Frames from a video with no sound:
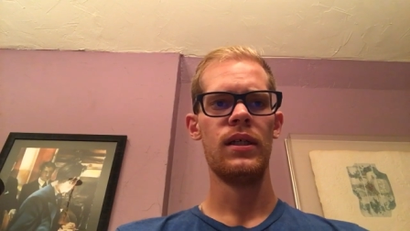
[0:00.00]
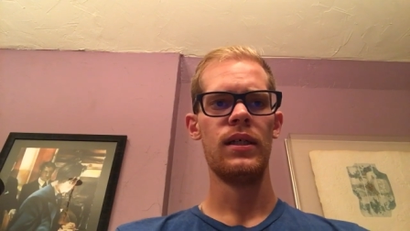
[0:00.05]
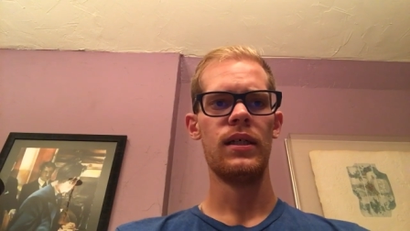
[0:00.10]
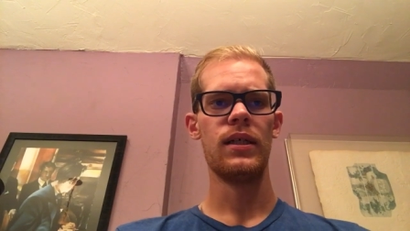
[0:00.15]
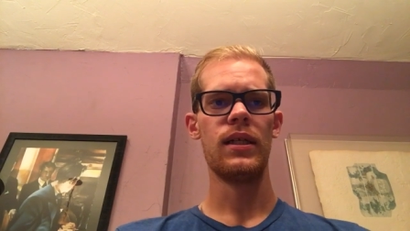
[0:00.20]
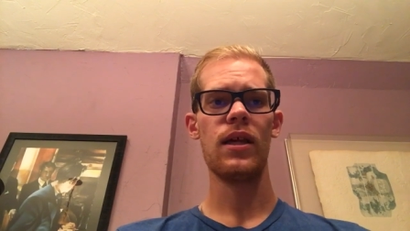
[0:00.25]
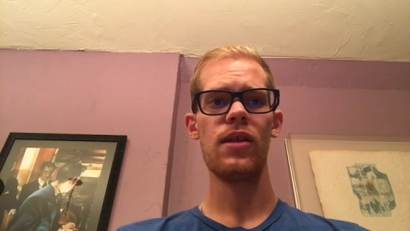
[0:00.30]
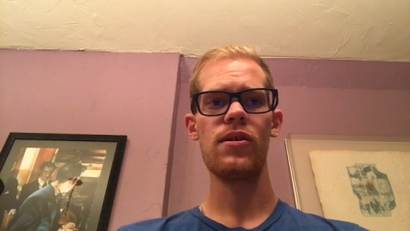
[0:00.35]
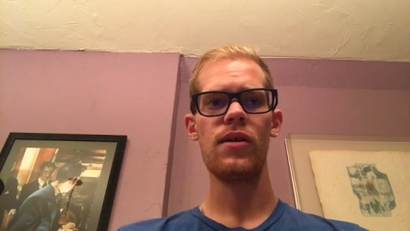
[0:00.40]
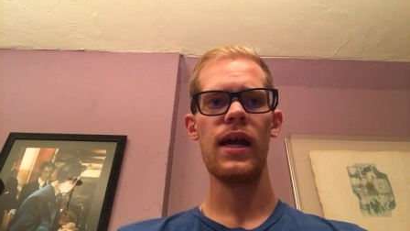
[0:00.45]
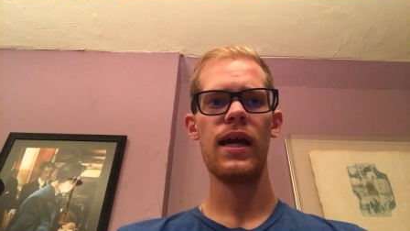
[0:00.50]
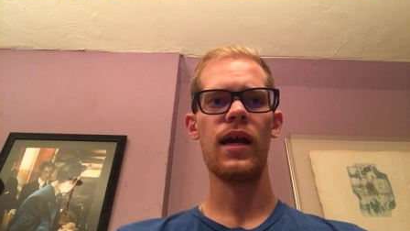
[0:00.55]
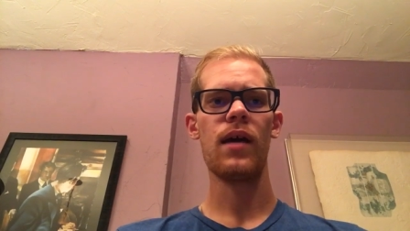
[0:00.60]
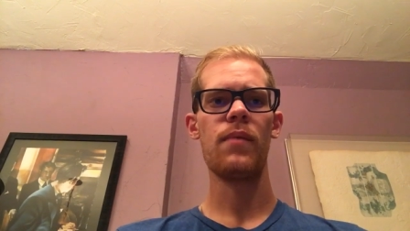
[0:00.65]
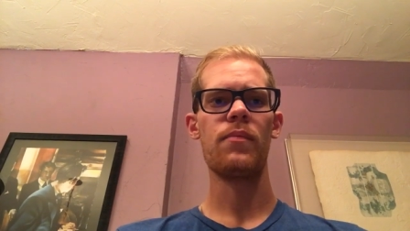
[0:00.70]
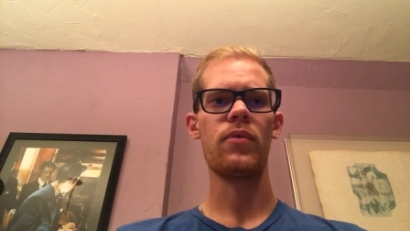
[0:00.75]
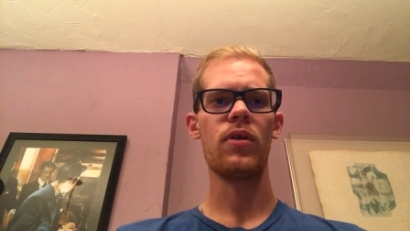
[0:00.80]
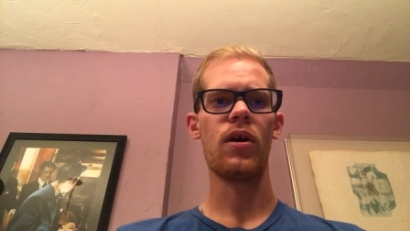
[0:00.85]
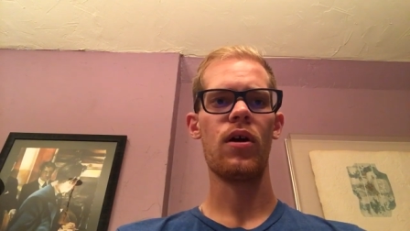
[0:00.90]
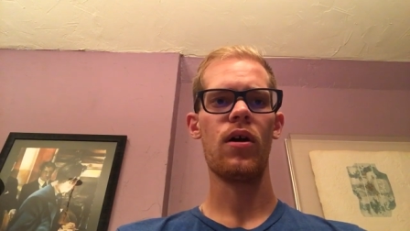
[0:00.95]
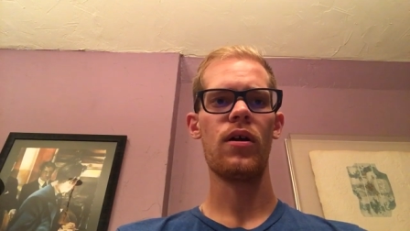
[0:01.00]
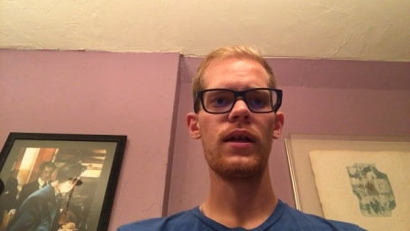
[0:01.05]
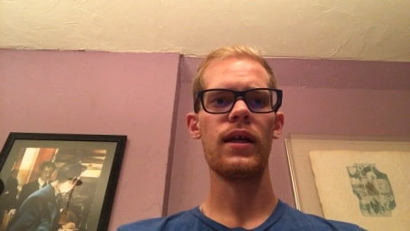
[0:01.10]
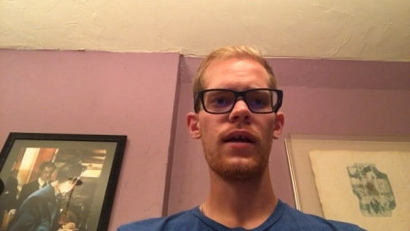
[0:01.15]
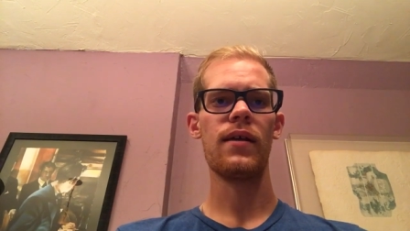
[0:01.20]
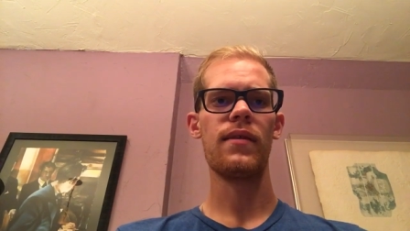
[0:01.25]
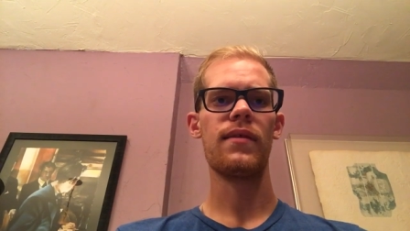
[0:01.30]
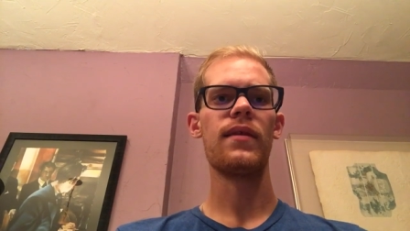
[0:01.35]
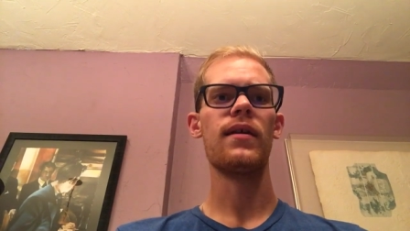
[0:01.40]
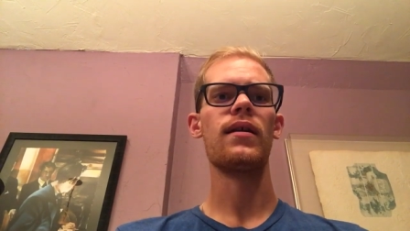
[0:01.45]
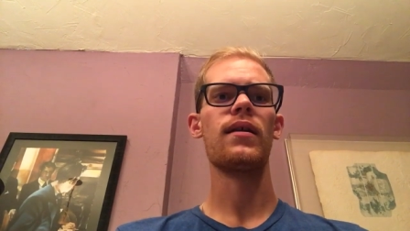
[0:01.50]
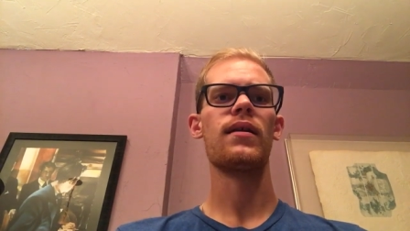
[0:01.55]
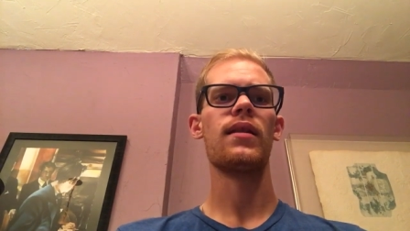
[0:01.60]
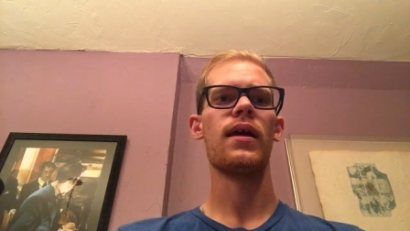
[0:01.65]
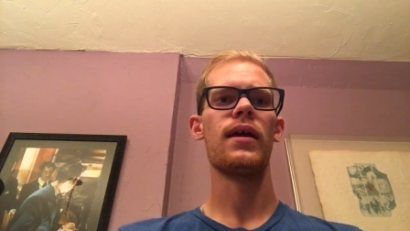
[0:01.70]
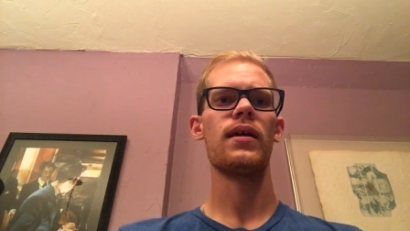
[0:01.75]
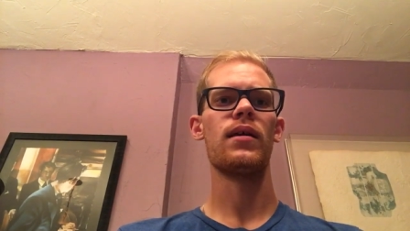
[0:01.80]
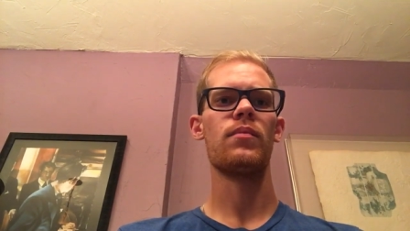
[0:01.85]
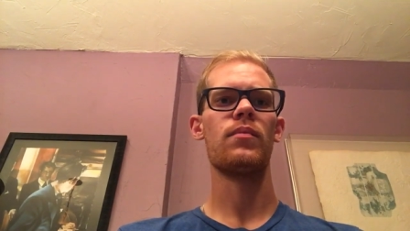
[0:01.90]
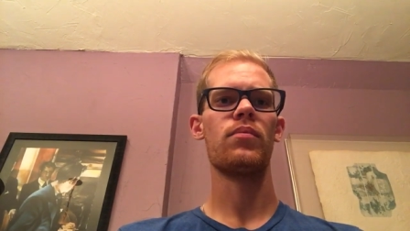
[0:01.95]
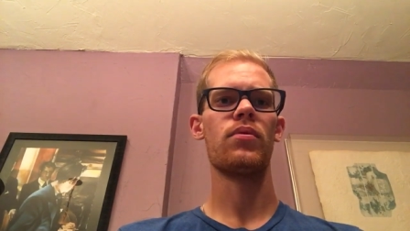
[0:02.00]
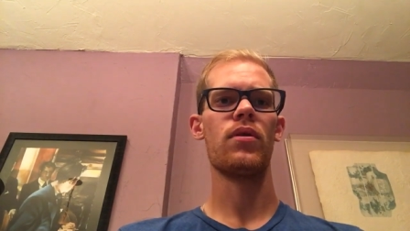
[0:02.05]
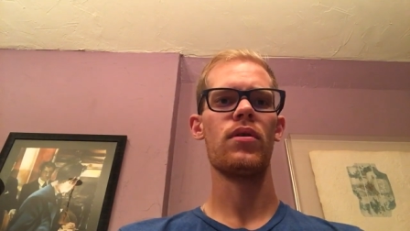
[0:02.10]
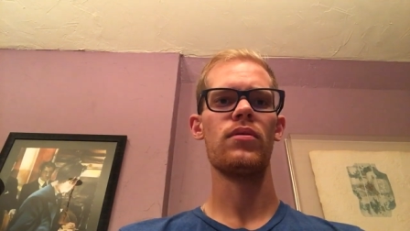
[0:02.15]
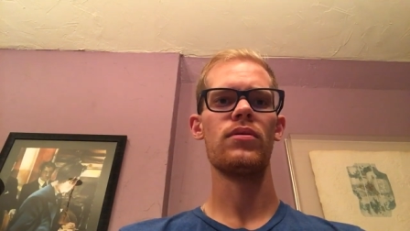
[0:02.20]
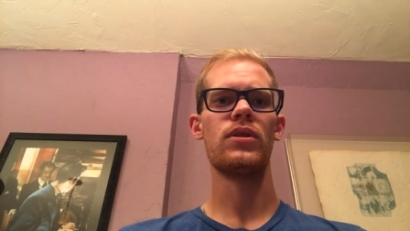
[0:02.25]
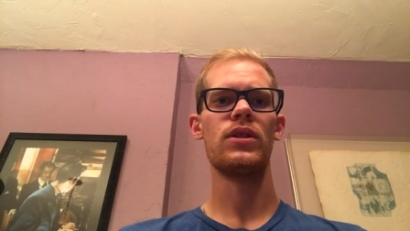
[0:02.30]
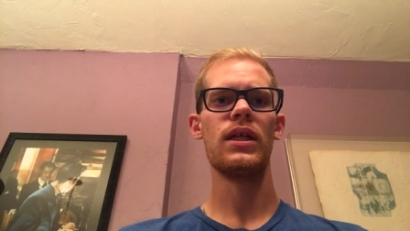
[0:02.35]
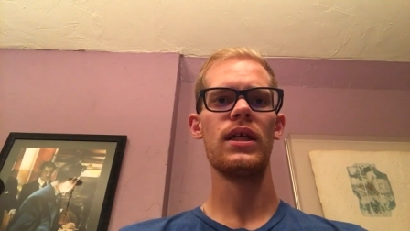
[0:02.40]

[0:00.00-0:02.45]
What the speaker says: Another hangup regarding a thin client approach